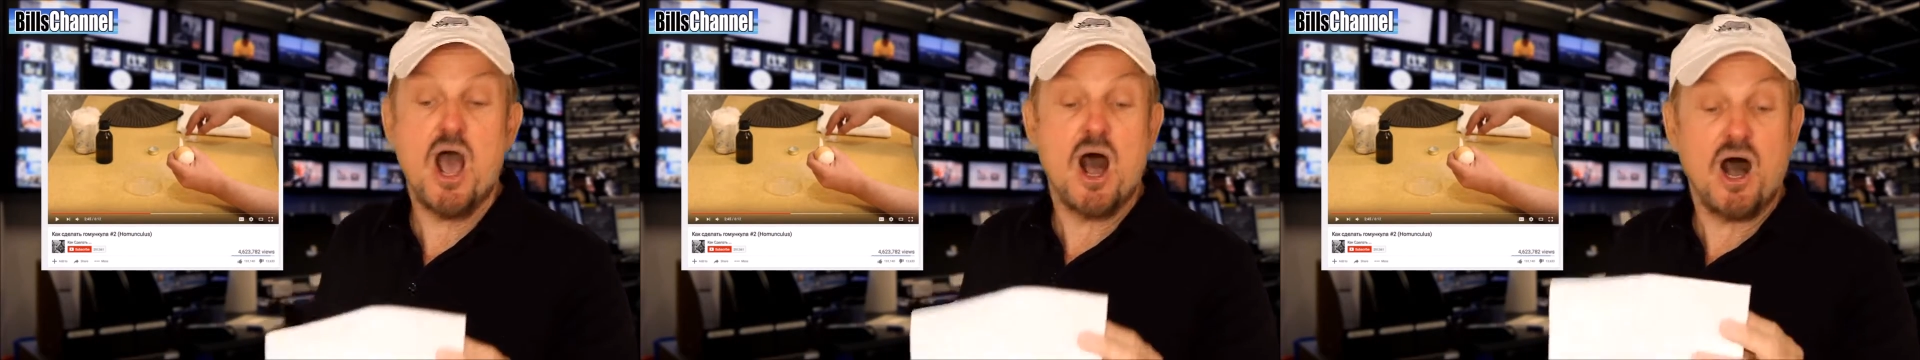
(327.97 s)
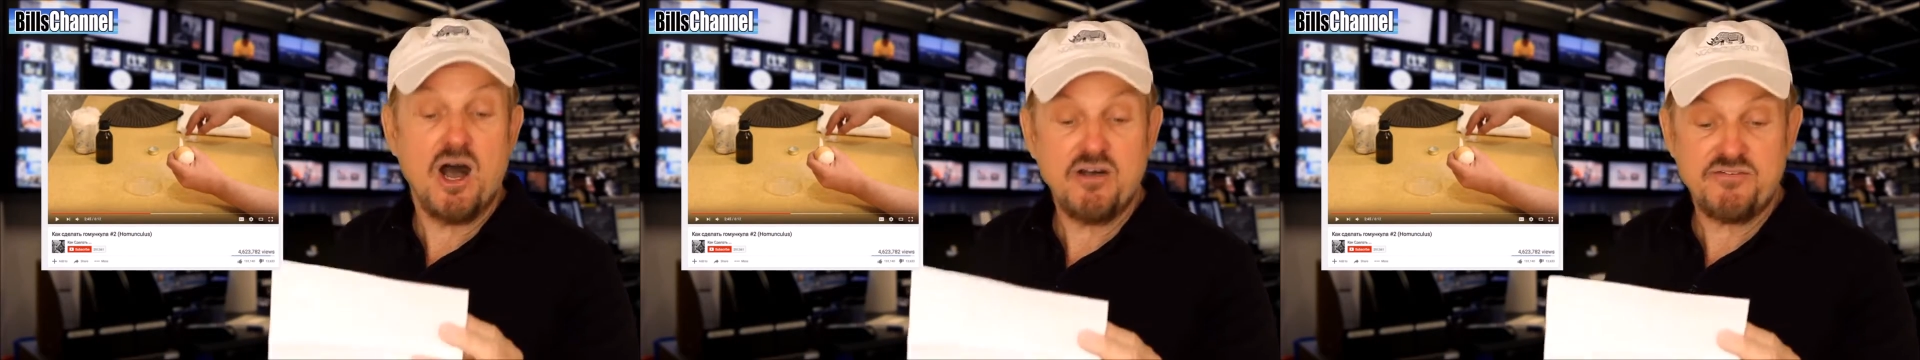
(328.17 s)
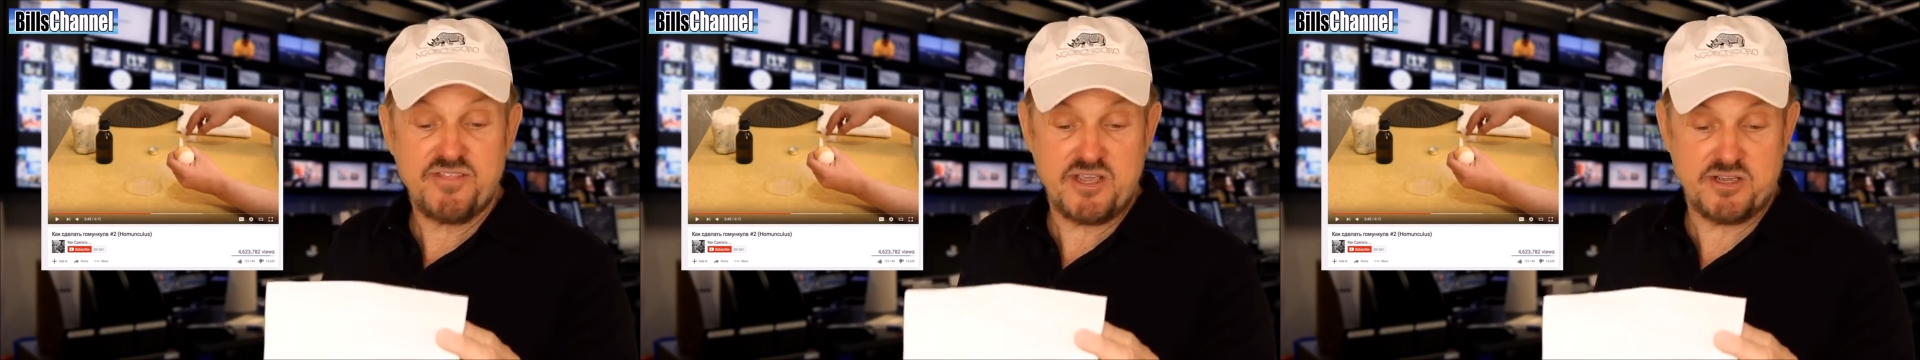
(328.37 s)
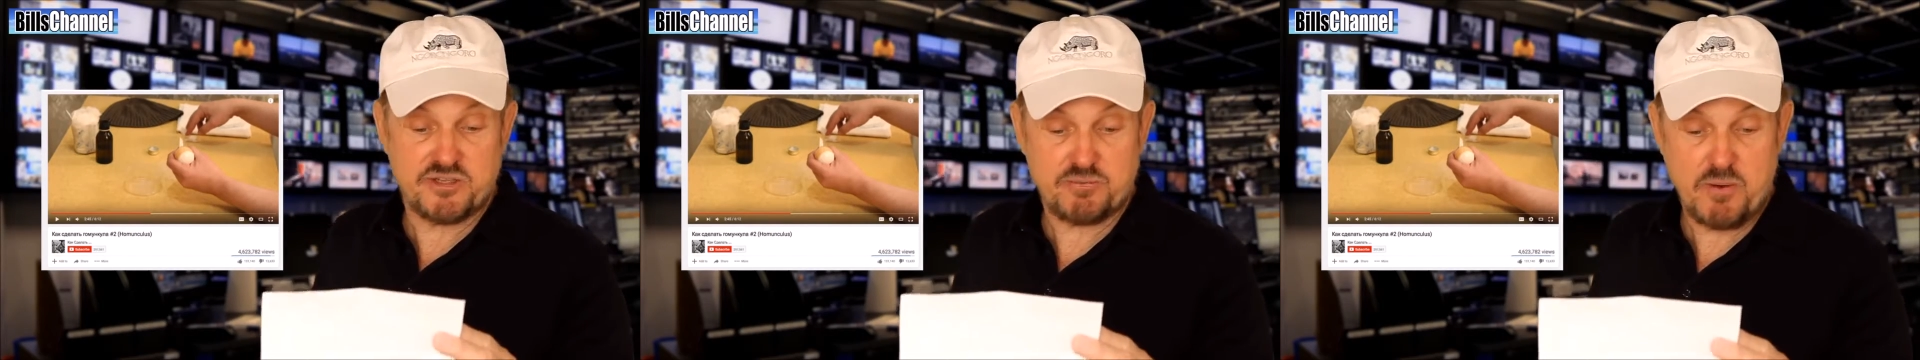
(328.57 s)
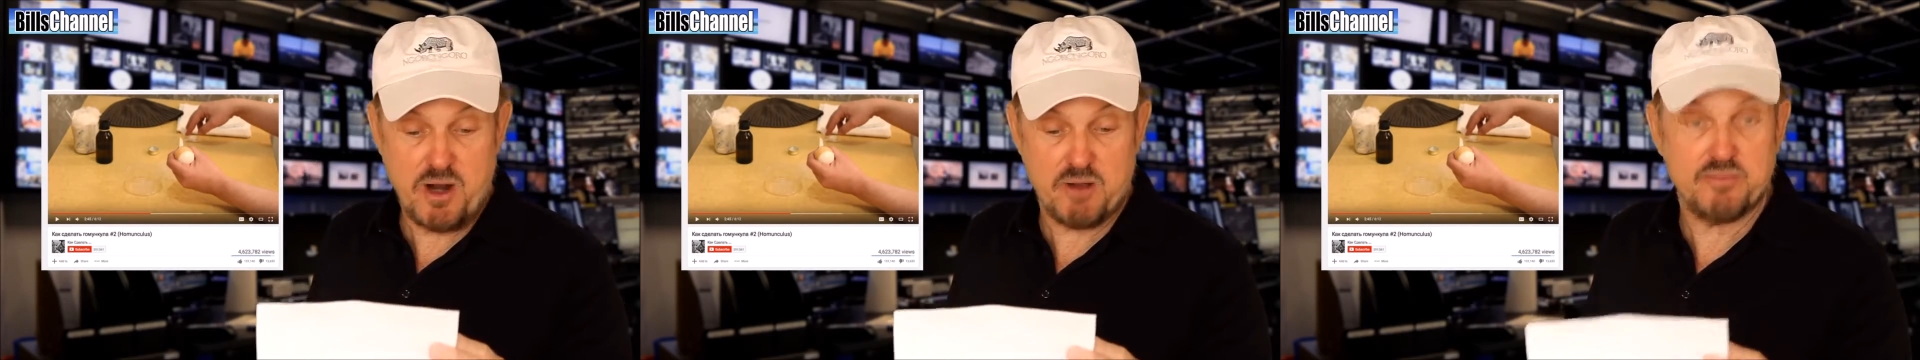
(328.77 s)
of the
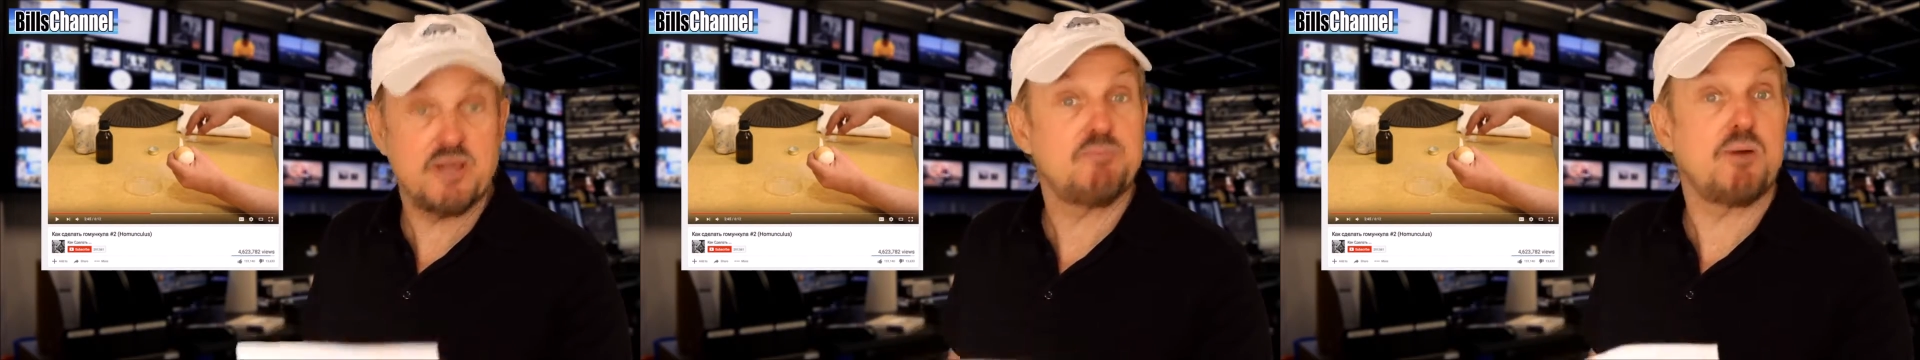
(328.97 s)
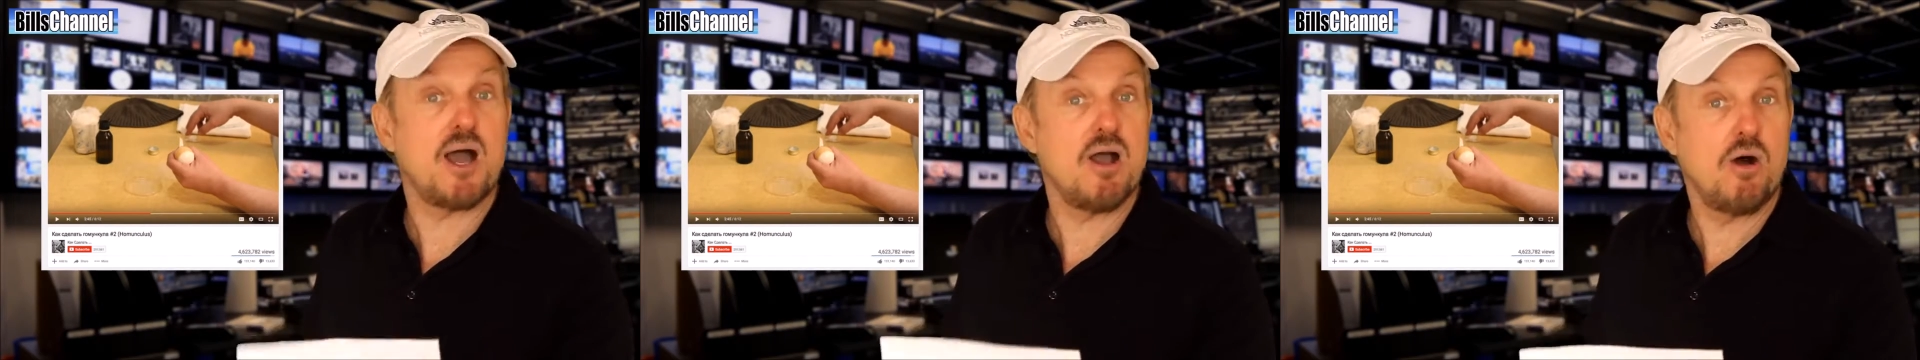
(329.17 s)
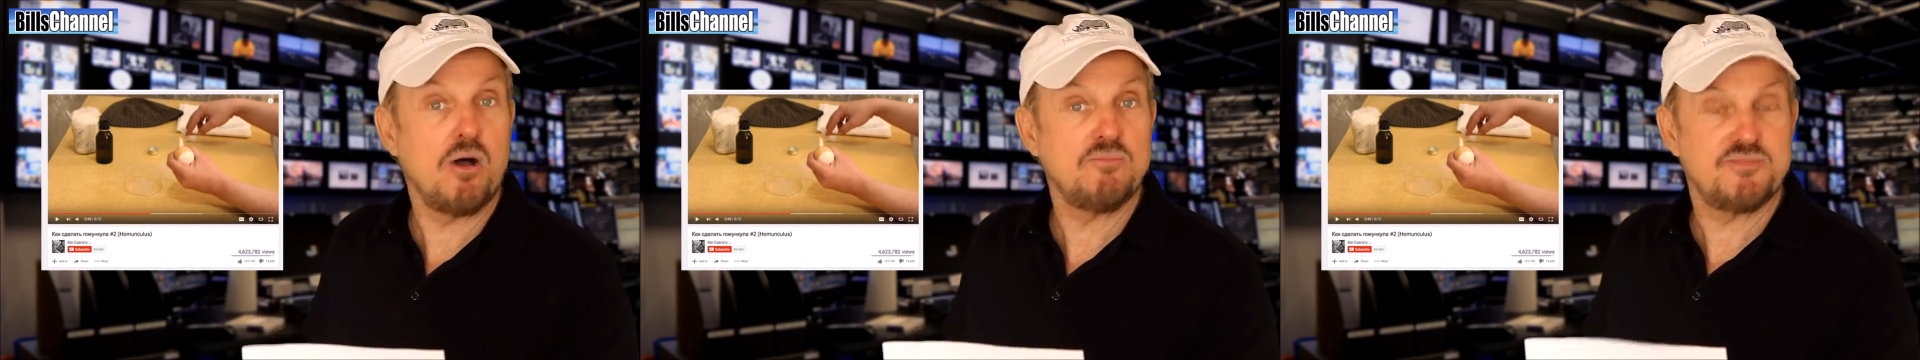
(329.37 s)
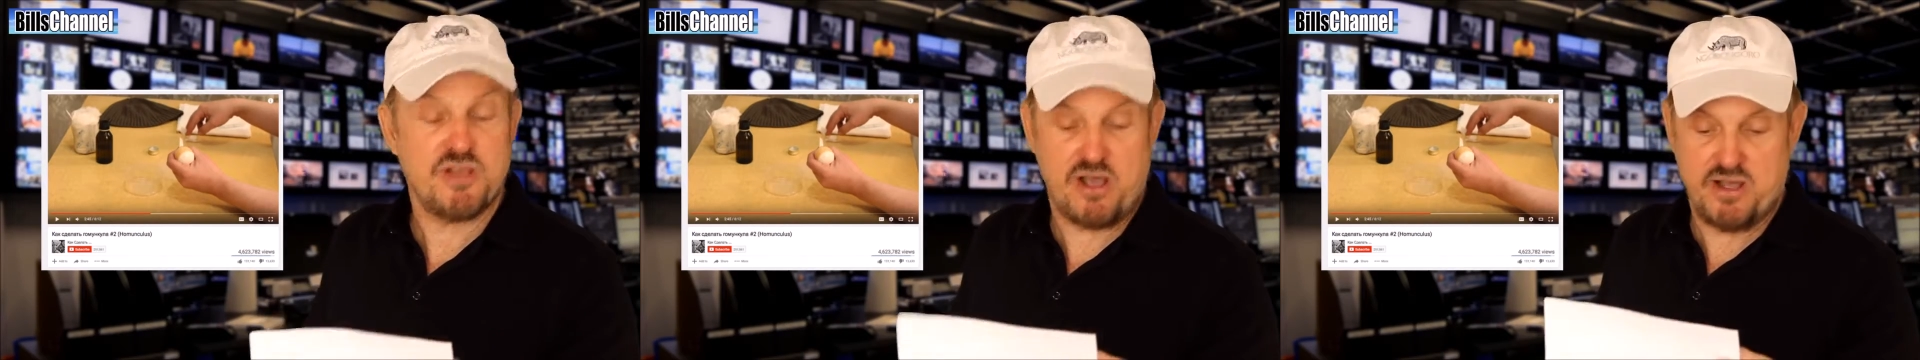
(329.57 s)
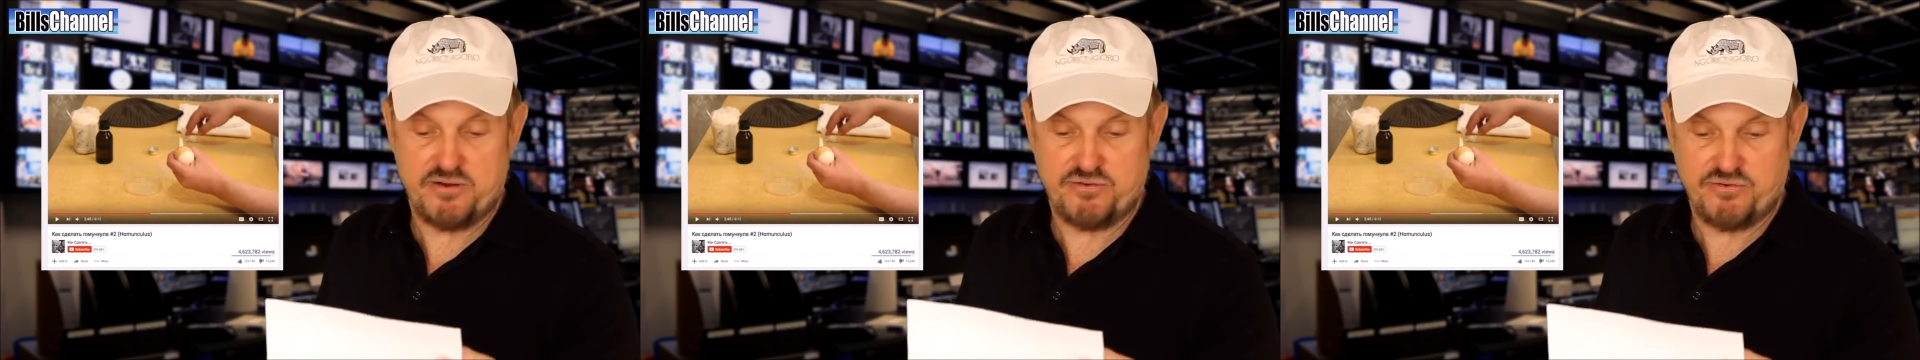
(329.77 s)
experiment by Hamza
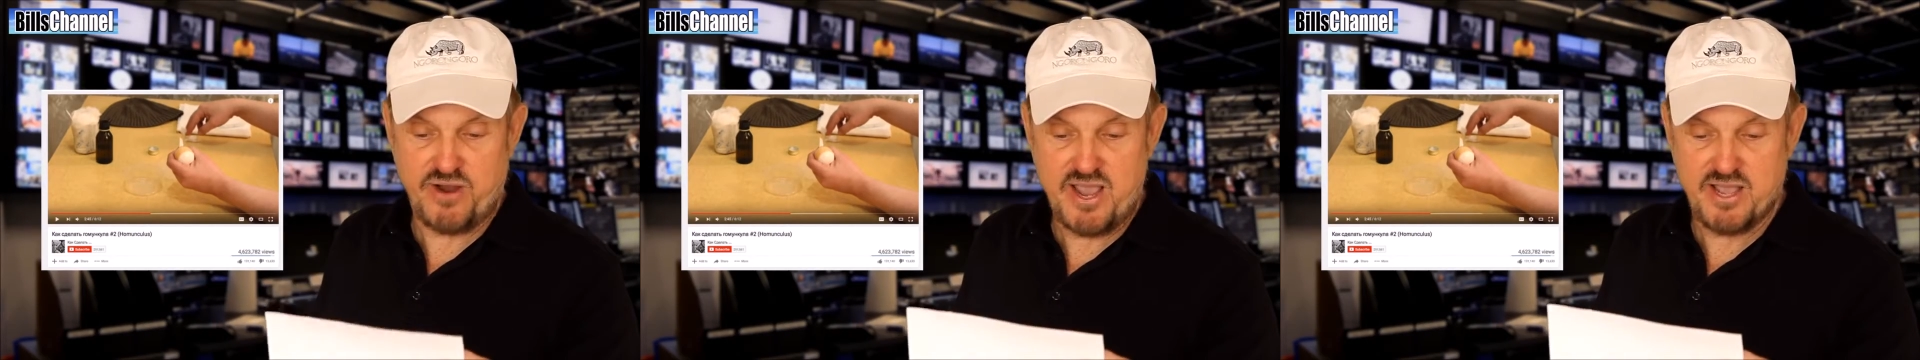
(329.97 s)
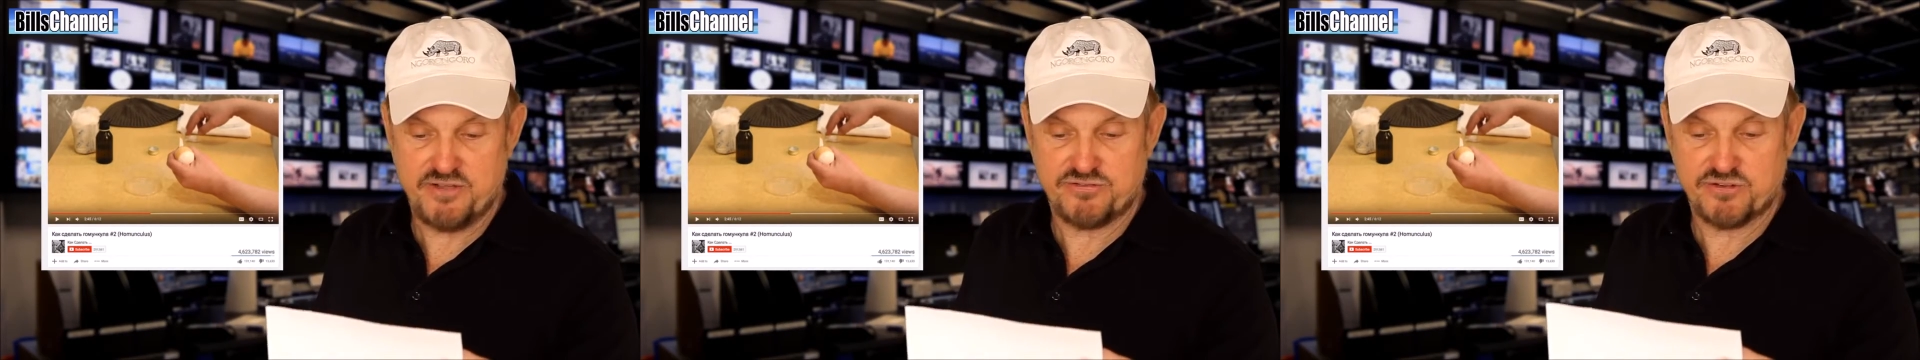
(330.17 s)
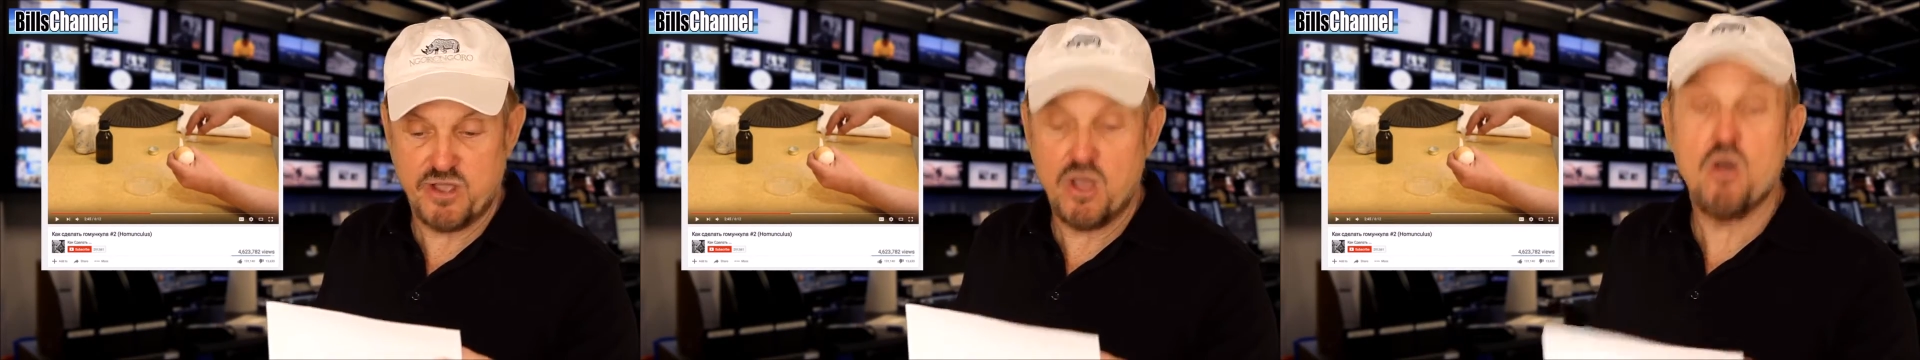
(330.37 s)
Andreas,